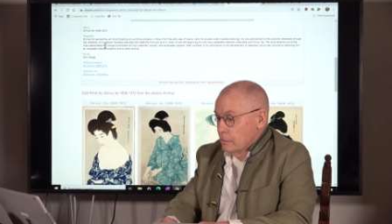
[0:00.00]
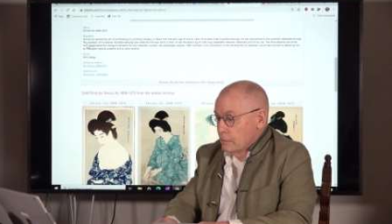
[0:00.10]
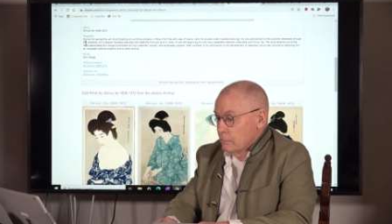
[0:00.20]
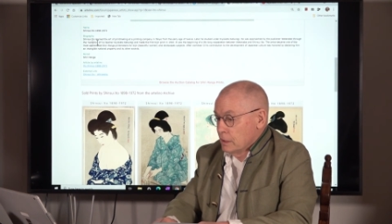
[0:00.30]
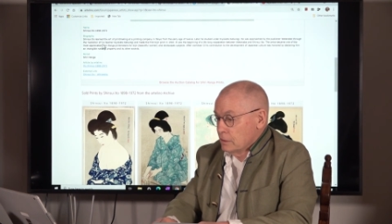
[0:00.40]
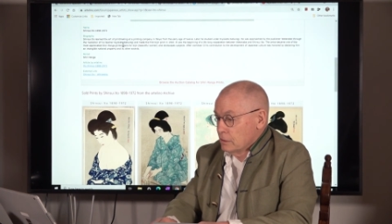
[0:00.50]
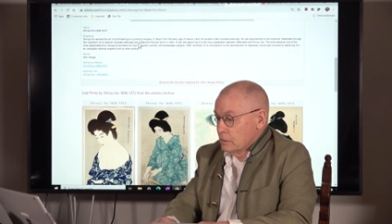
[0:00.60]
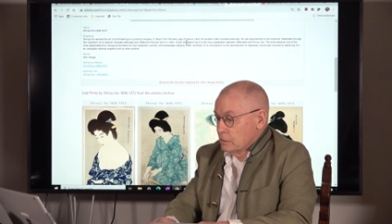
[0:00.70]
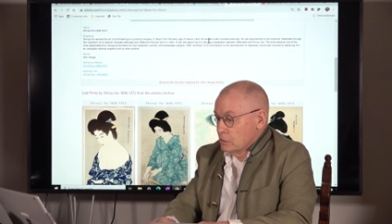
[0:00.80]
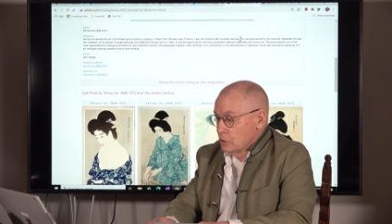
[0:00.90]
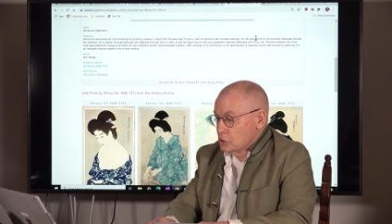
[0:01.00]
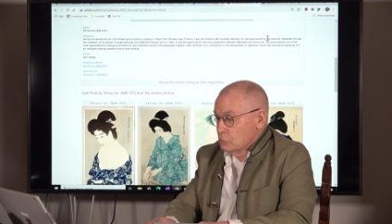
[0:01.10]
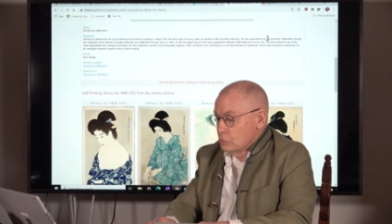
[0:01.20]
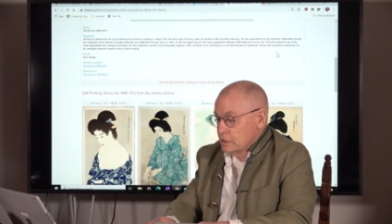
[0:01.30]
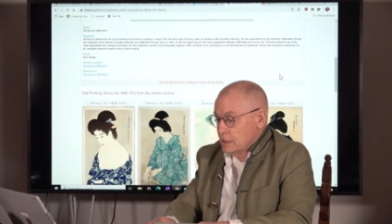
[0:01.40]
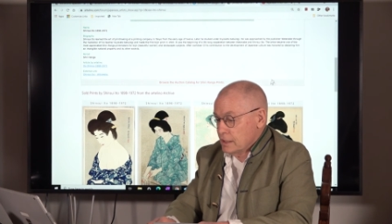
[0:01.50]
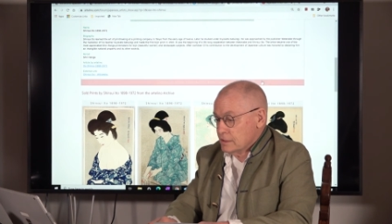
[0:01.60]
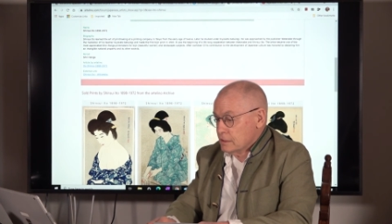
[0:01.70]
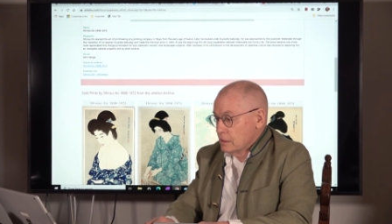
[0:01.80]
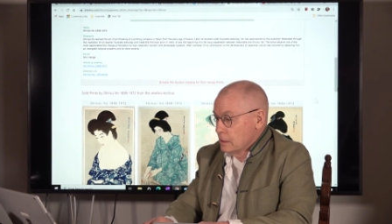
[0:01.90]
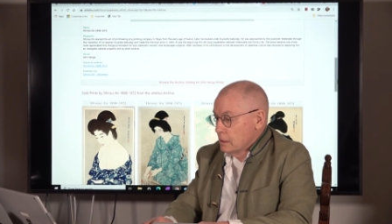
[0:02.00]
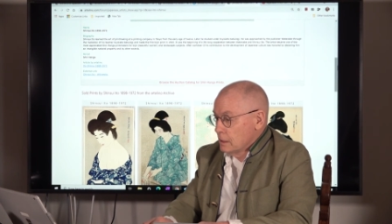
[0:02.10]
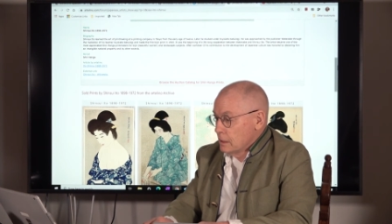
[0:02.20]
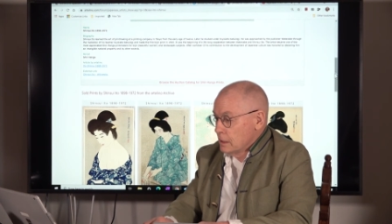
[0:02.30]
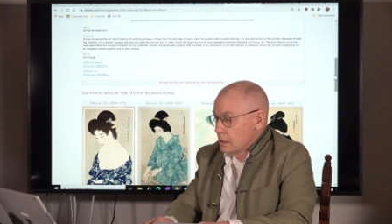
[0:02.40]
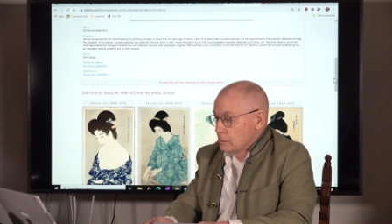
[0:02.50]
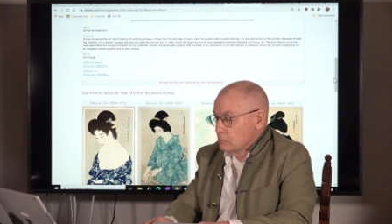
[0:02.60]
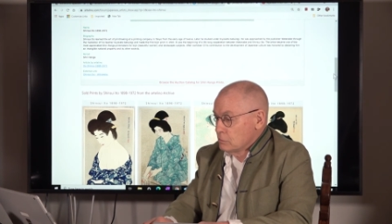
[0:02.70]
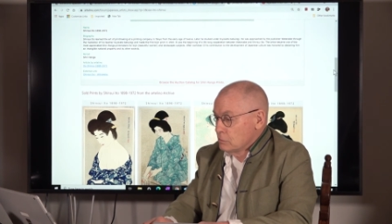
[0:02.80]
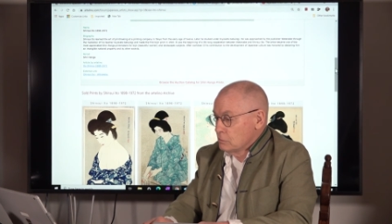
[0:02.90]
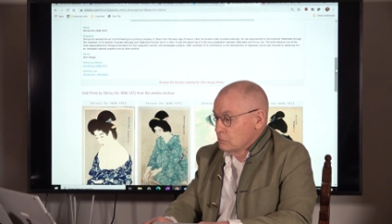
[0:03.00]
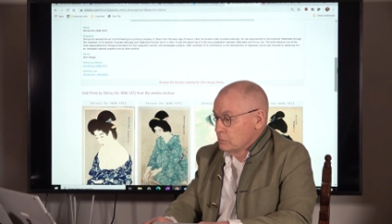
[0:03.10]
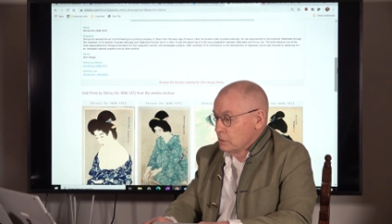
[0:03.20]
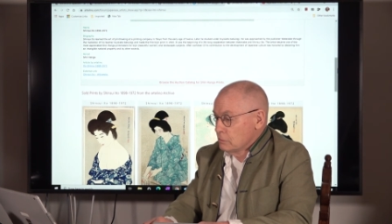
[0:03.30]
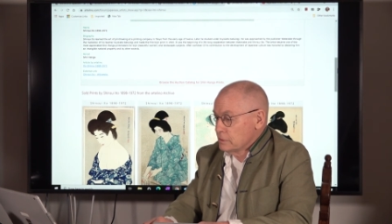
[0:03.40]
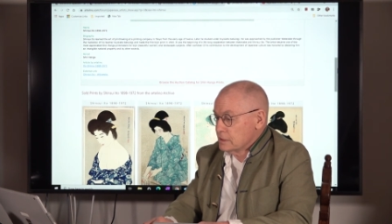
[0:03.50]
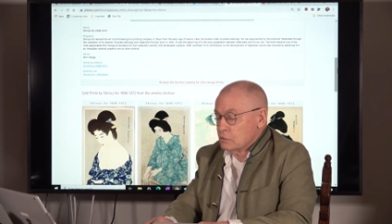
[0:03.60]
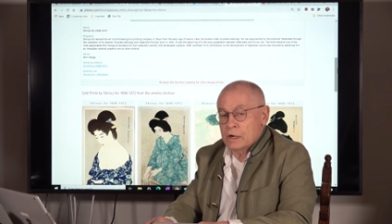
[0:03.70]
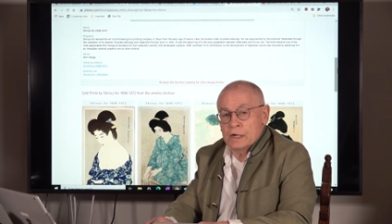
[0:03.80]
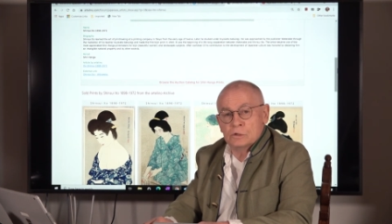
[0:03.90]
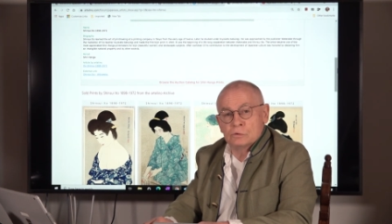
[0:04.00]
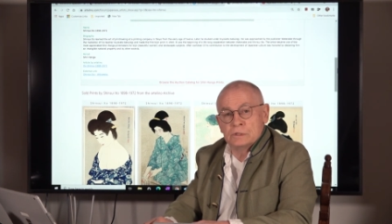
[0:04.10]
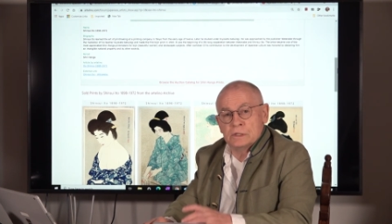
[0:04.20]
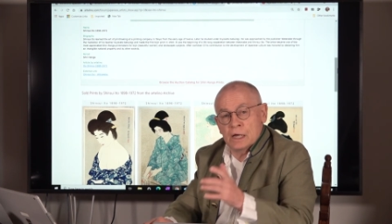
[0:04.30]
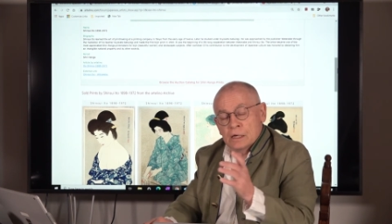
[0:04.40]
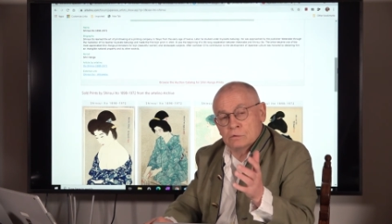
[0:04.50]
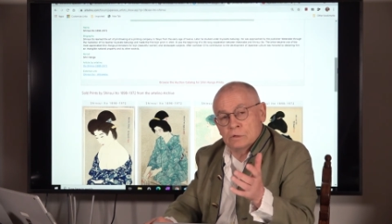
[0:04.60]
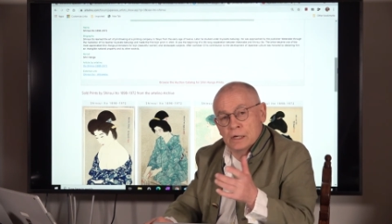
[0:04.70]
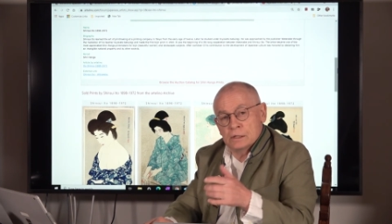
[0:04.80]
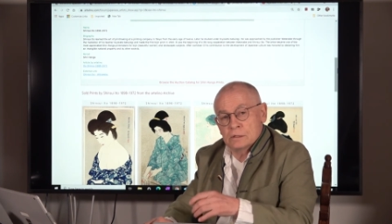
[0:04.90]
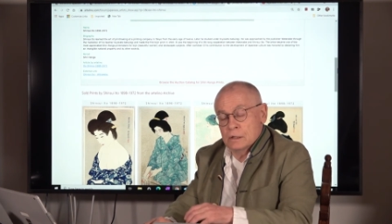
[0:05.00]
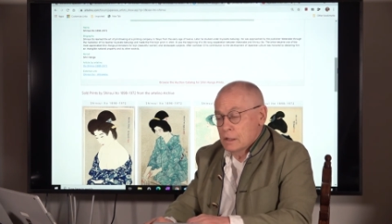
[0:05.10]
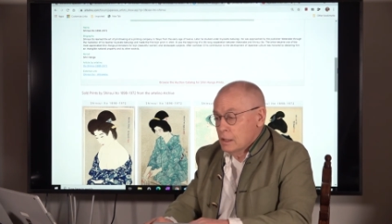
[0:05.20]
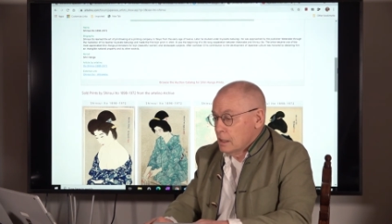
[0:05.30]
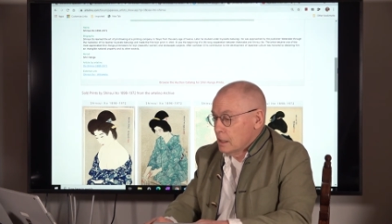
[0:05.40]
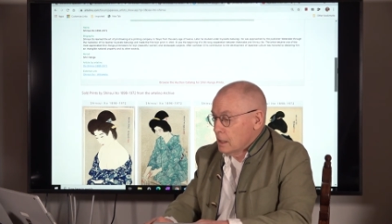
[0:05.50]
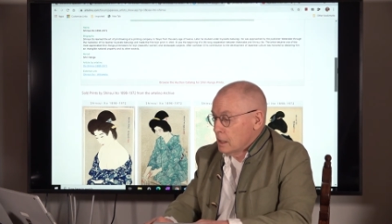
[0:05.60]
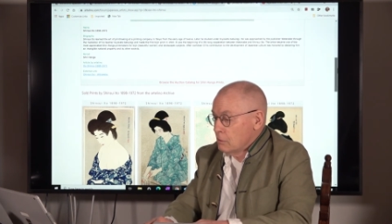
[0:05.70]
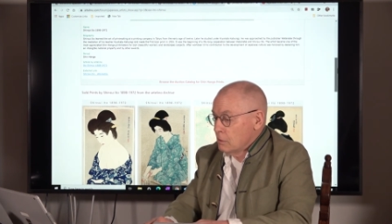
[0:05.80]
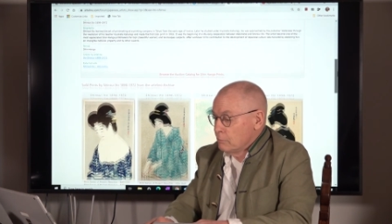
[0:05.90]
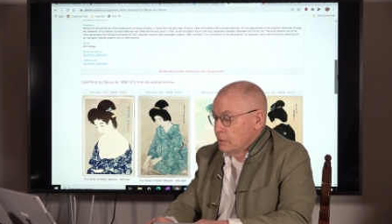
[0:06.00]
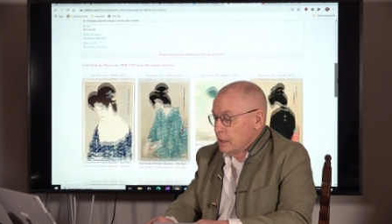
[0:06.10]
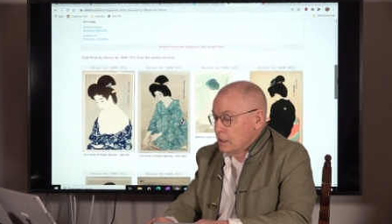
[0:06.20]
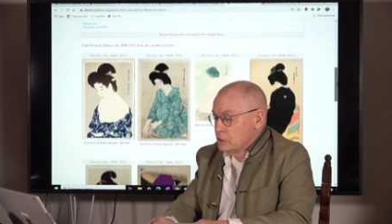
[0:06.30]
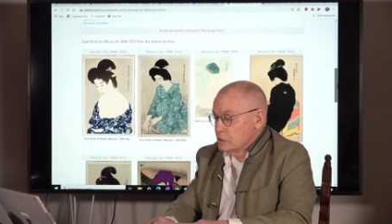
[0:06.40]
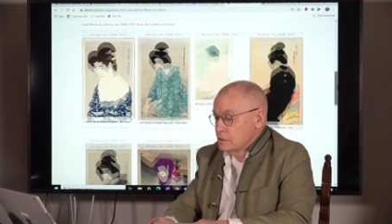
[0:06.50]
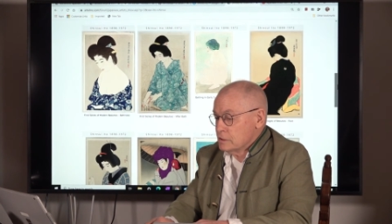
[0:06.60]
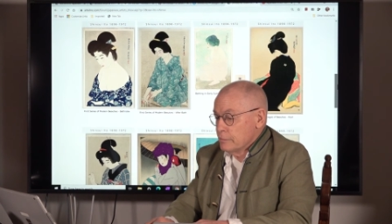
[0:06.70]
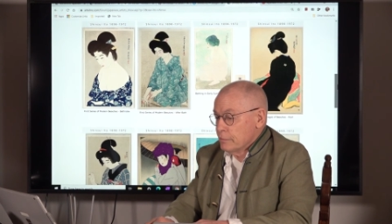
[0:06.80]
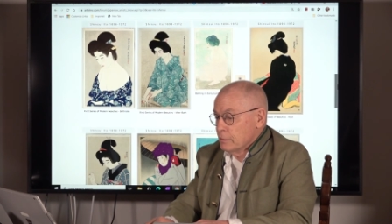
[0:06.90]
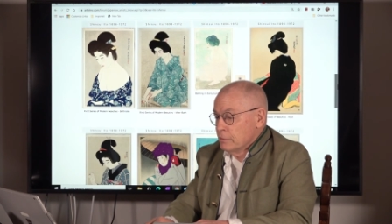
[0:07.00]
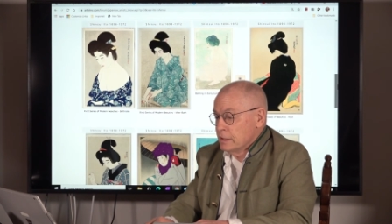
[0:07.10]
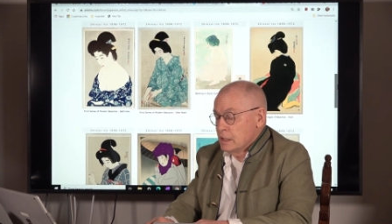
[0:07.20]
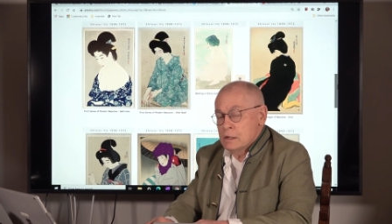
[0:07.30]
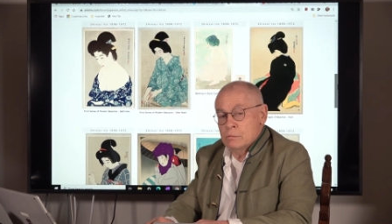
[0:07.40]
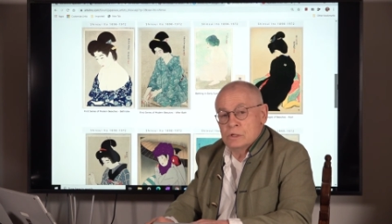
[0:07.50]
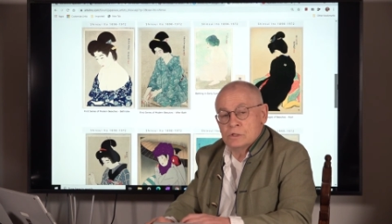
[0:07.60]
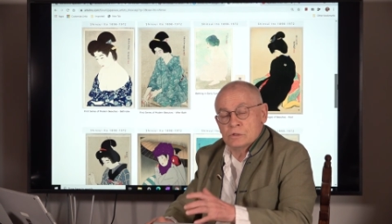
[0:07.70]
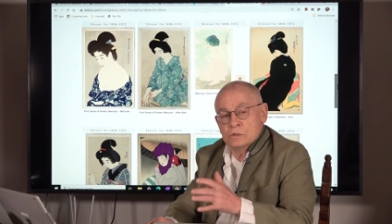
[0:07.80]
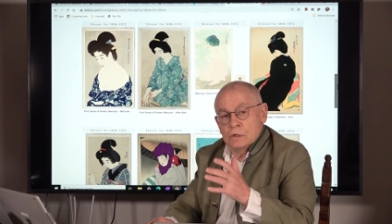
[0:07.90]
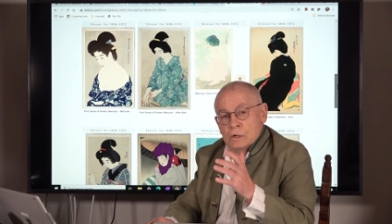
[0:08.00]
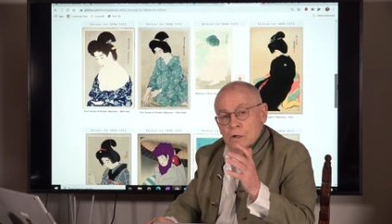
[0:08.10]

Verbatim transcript: well, a, a short text. And we always try to decorate our pages with images